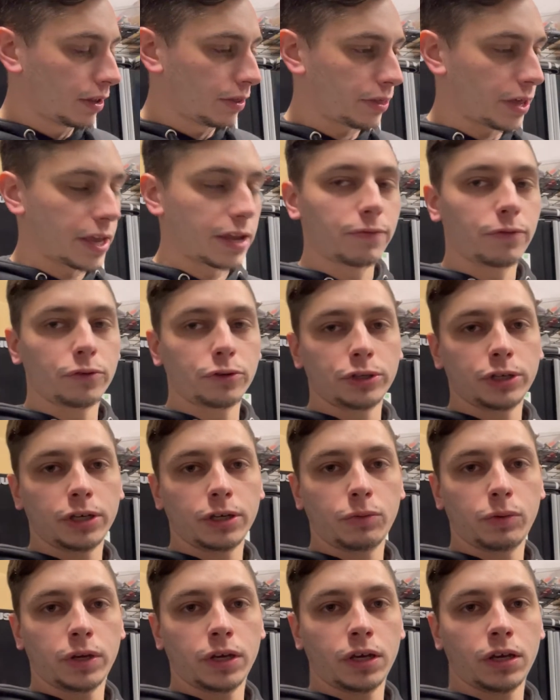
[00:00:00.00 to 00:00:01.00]

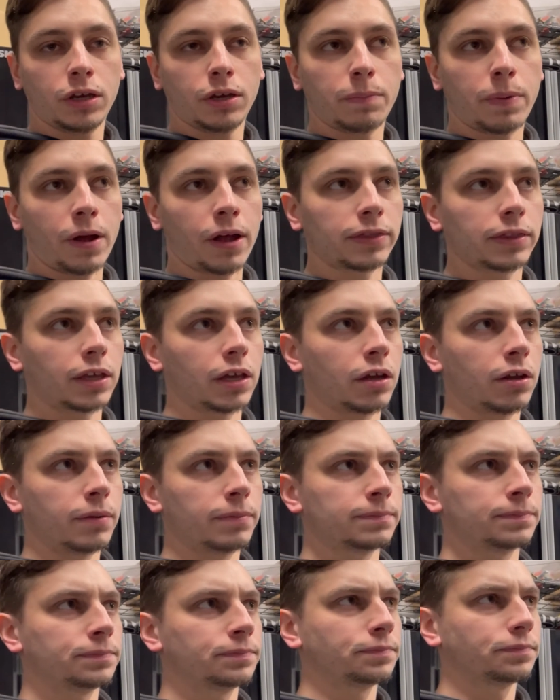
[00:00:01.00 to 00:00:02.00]
Thankfully, we bought
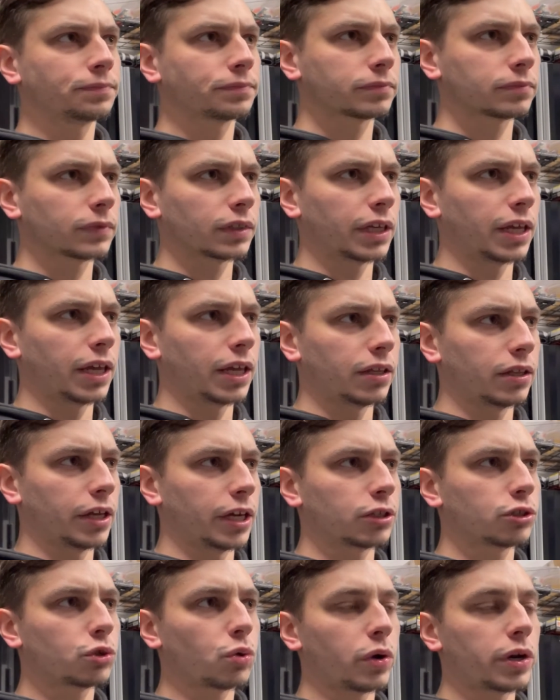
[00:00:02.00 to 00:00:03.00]
them in
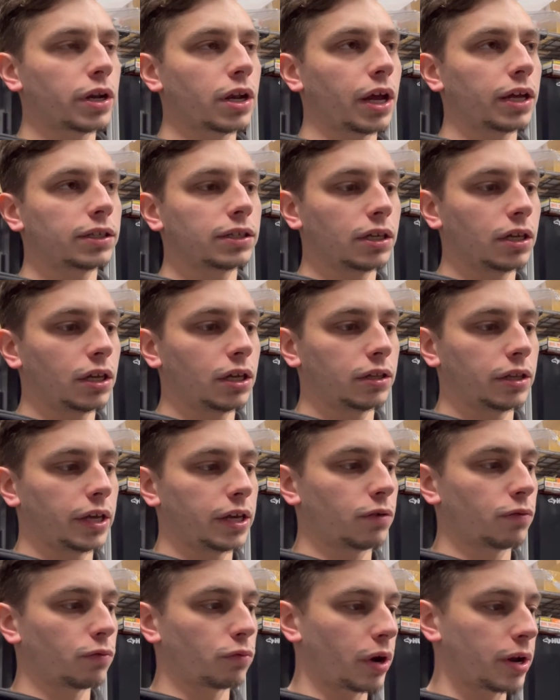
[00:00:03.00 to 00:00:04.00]
like 2019,
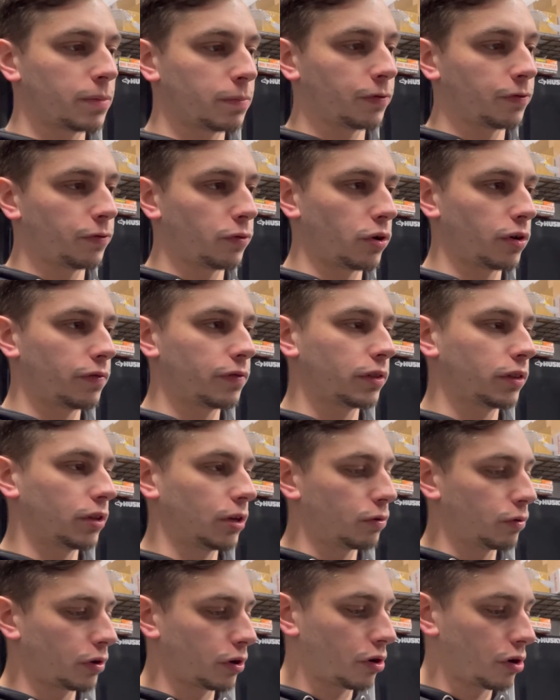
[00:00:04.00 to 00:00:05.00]
like right before
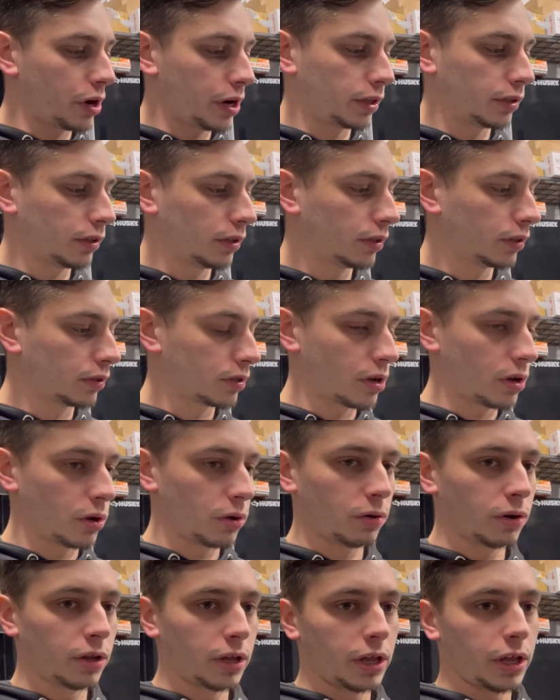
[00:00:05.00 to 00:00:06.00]
everything went crazy.
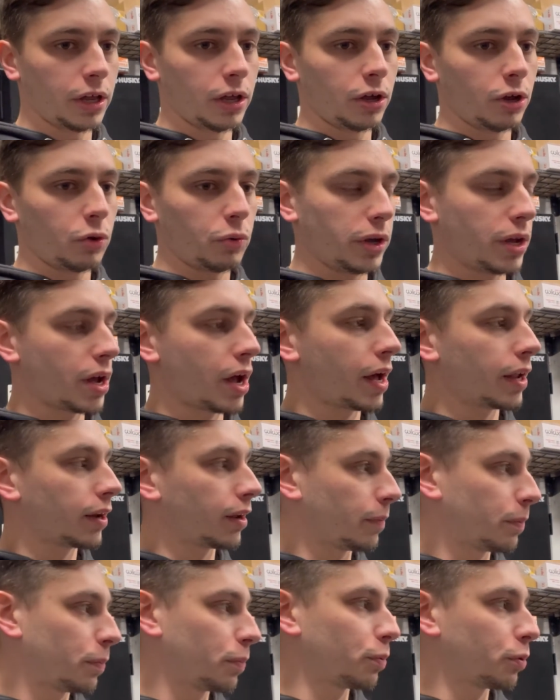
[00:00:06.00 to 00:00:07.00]
So we
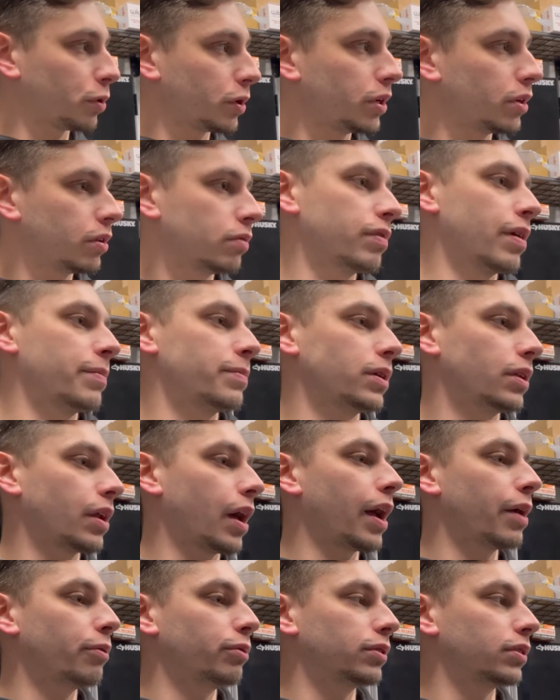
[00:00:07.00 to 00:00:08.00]
got a pretty, I mean,
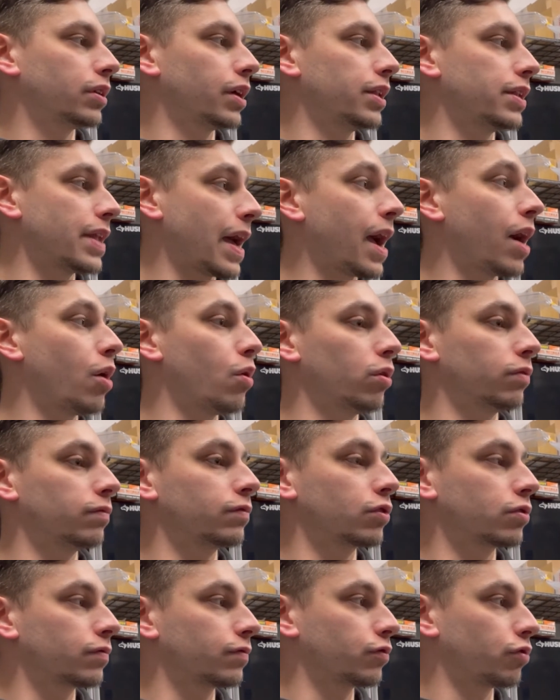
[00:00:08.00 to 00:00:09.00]
I would say now a
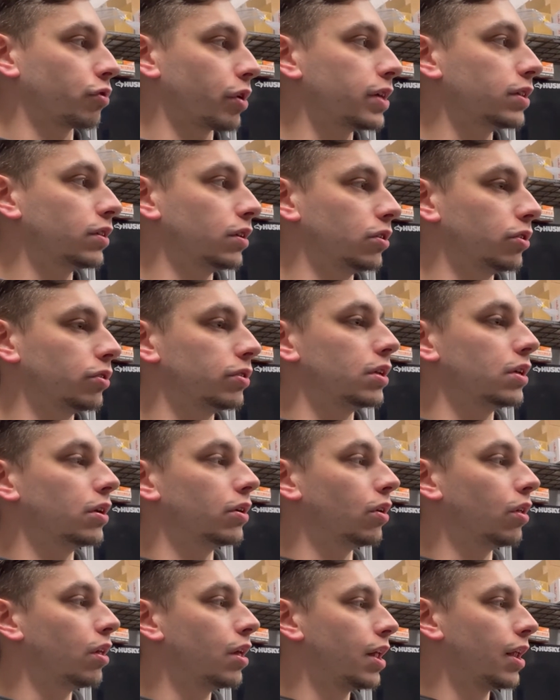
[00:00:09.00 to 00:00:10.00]
crazy good
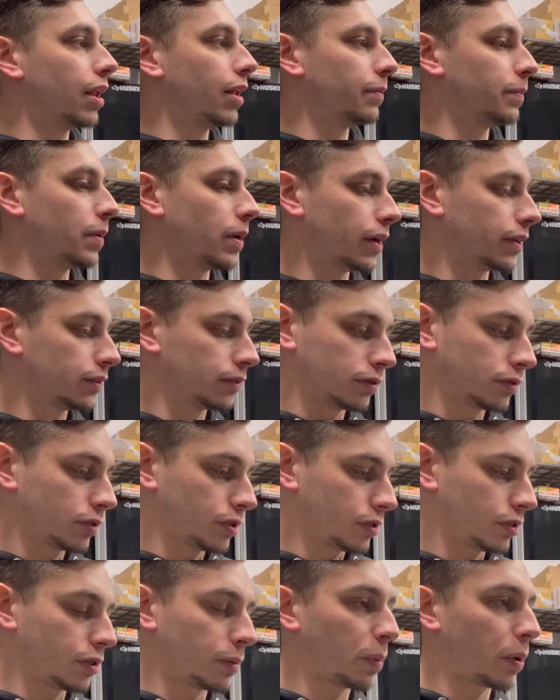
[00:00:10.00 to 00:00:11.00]
deal, but
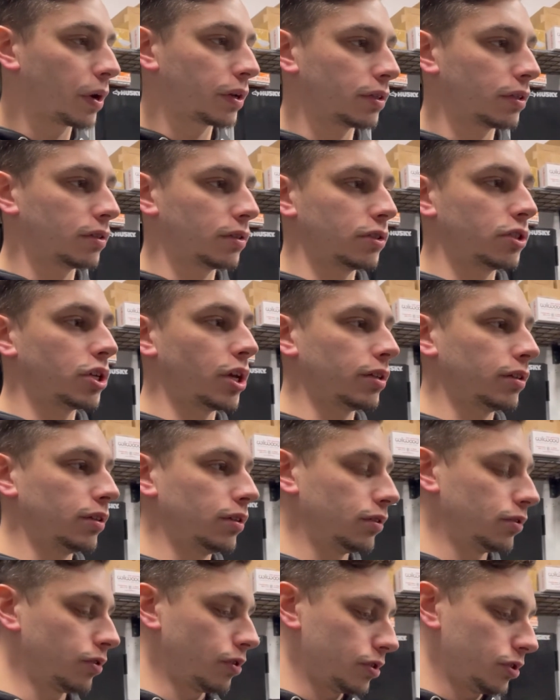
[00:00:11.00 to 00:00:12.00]
because the prices of
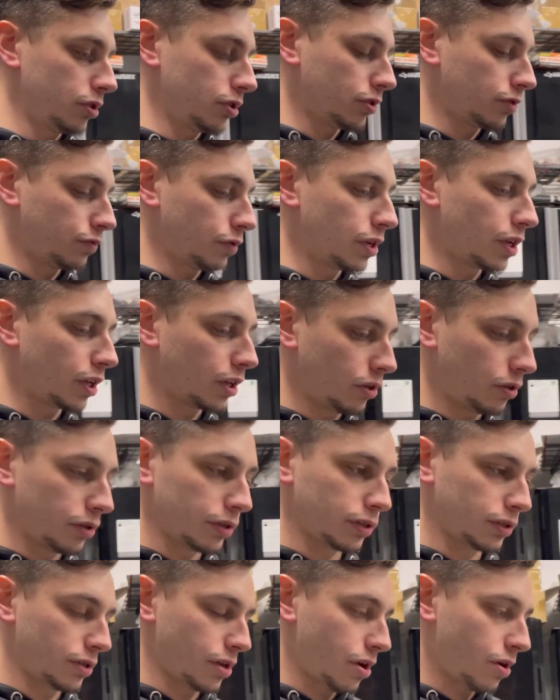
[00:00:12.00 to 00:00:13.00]
JZs are just
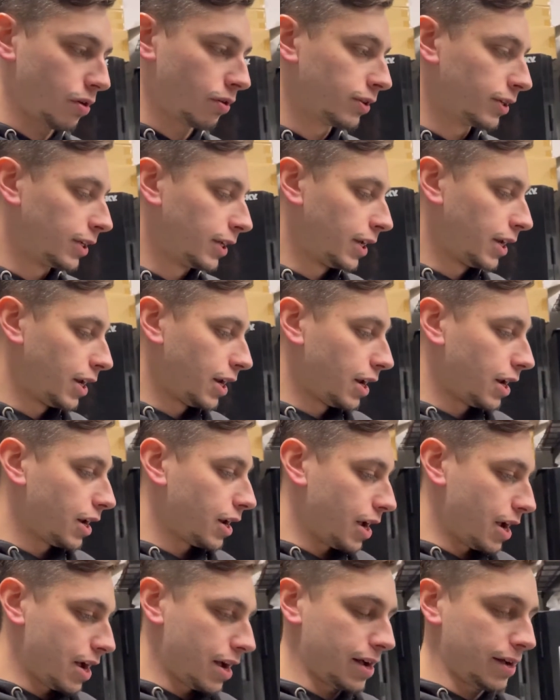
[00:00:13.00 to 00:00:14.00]
ridiculous. So
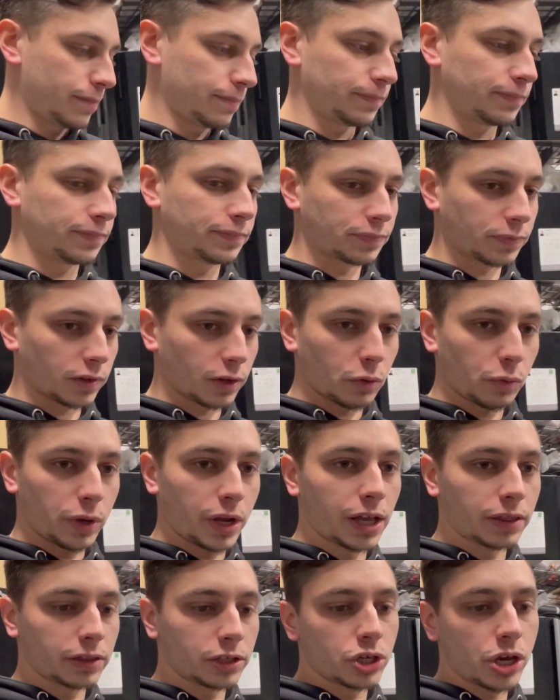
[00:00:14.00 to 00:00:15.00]
we
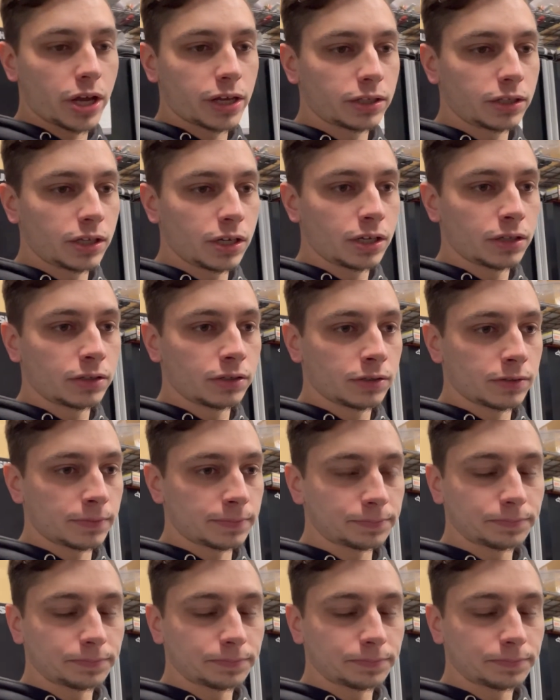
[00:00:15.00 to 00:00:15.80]
got the JZs.